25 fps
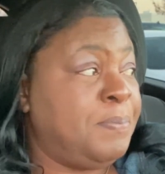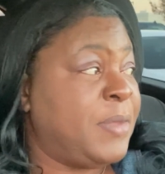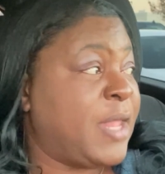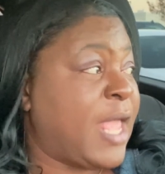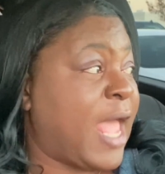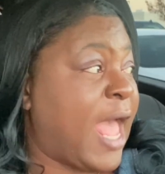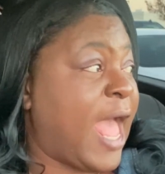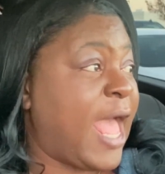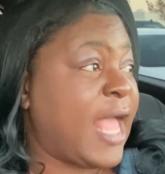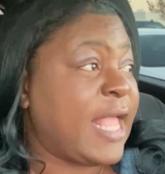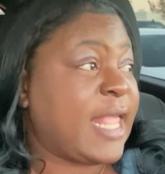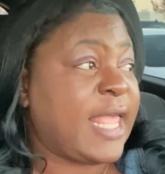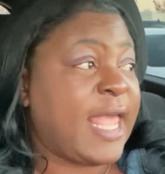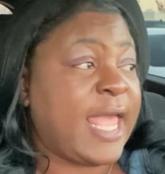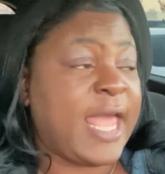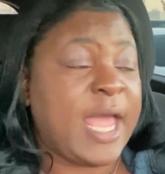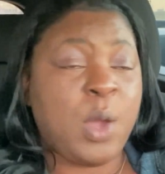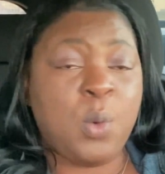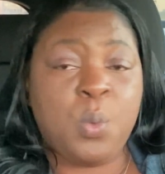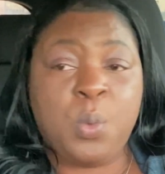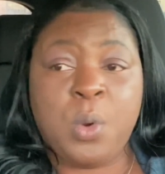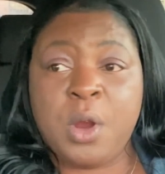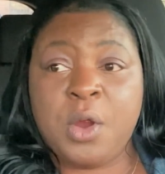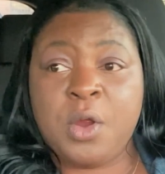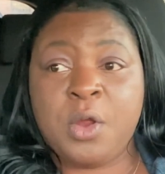I
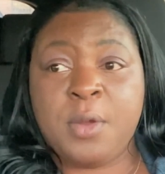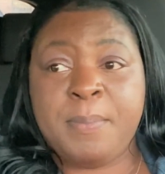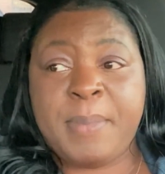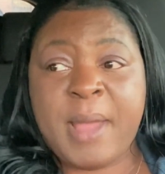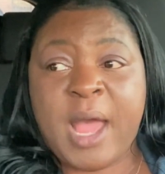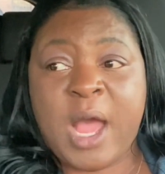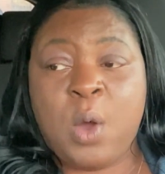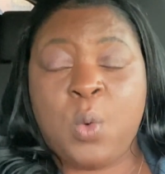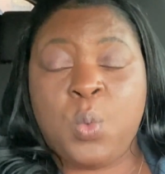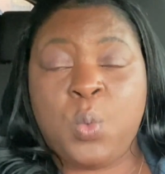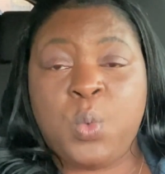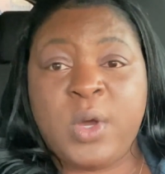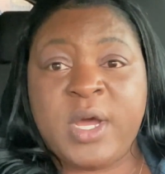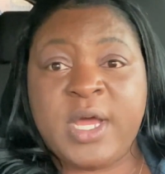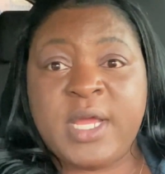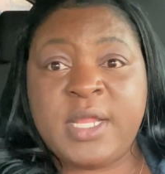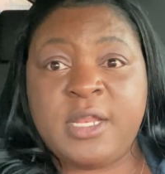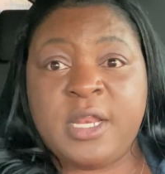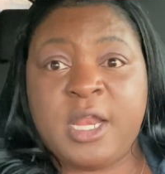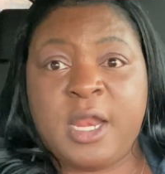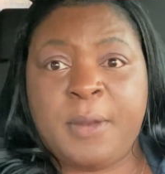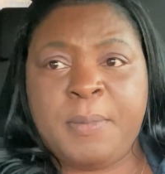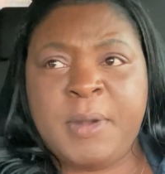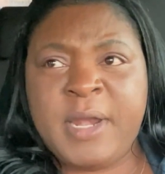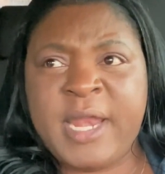can't worry about what
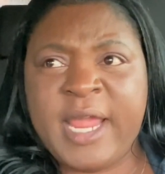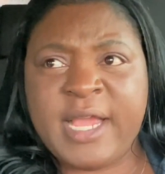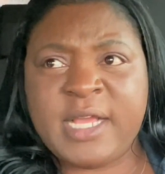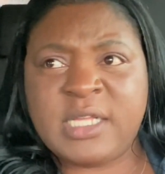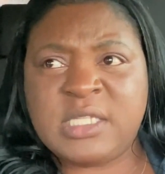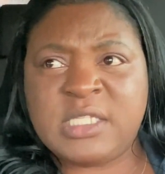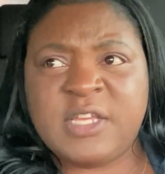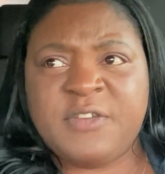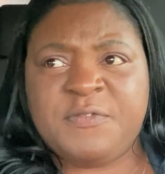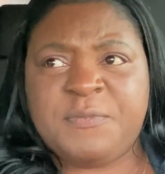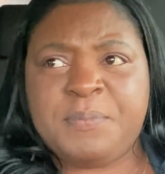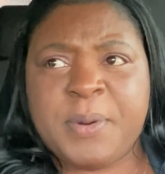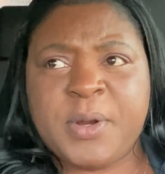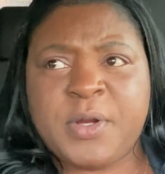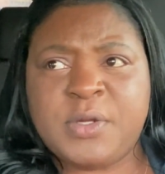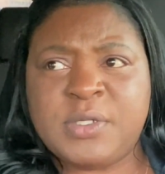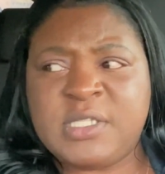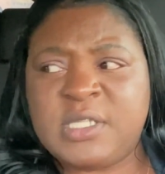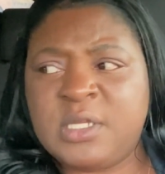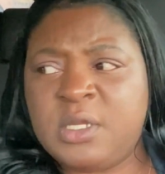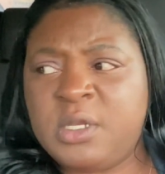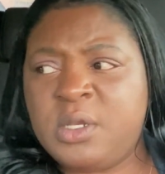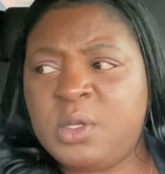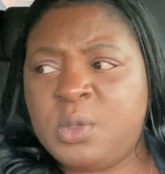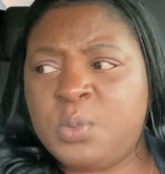the negative
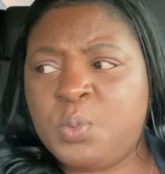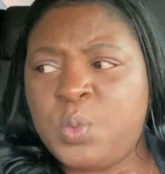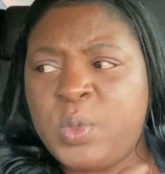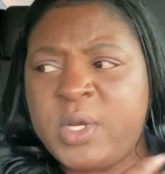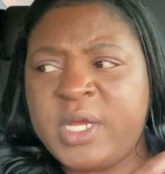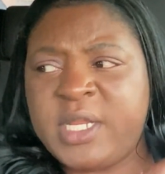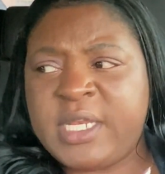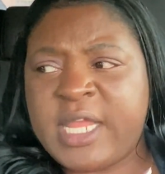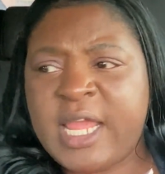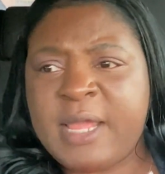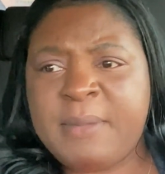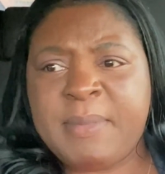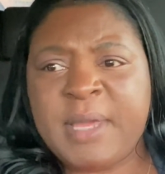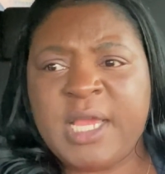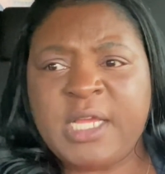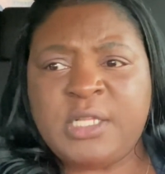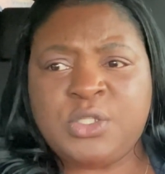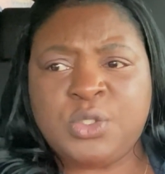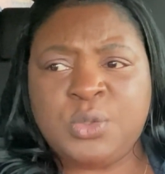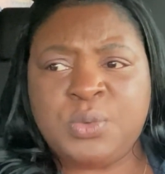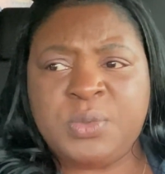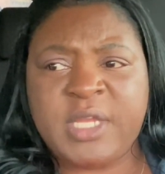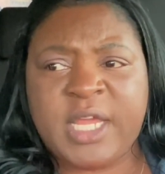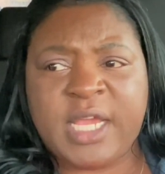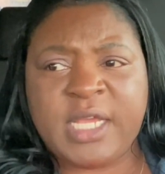person, what they may
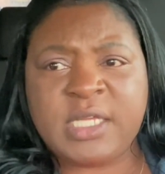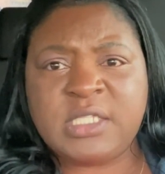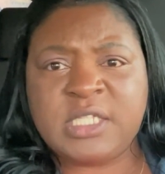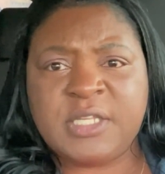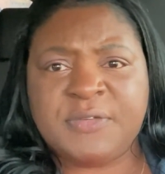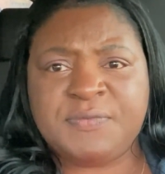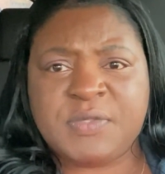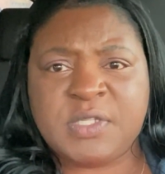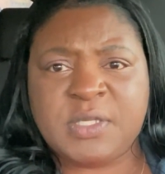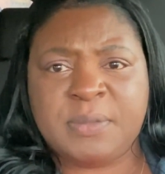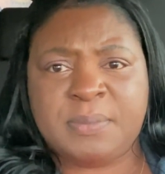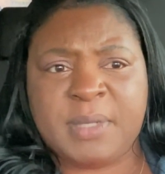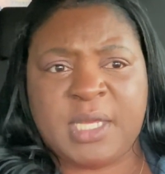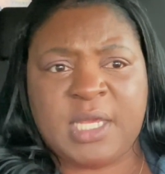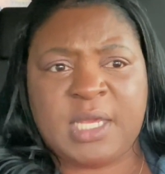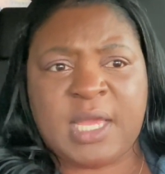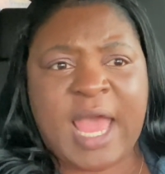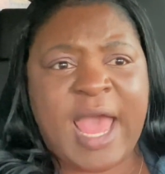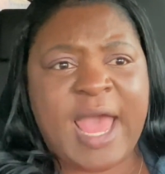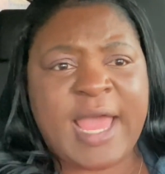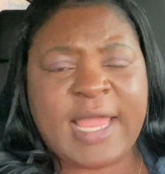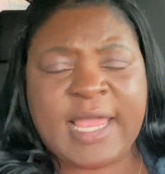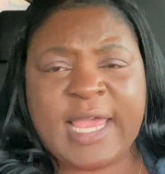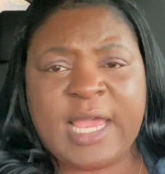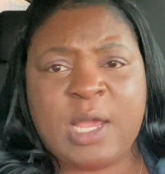do negative to me.
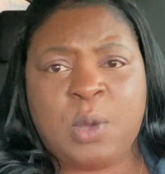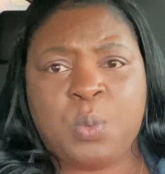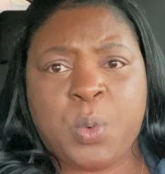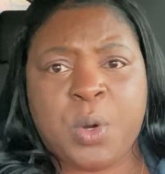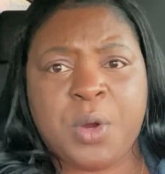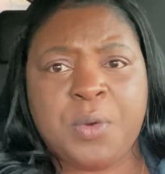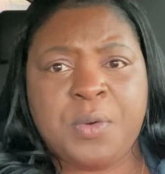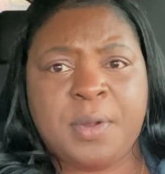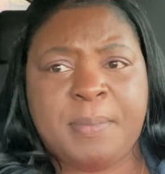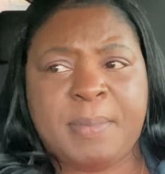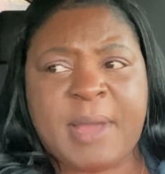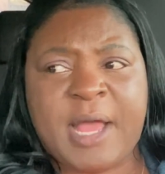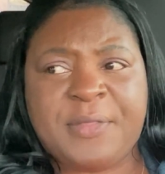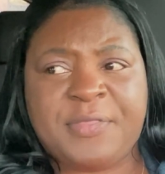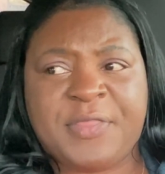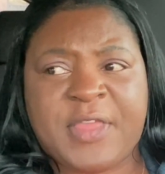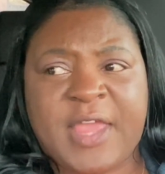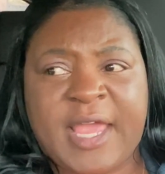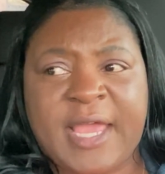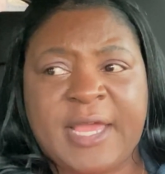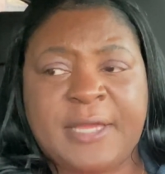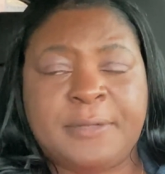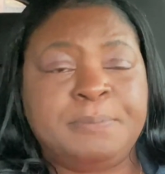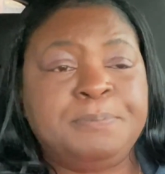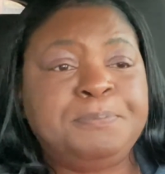I can't worry about
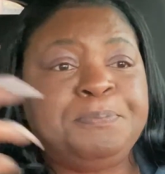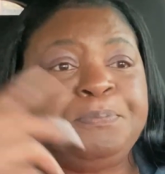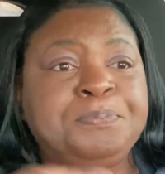that.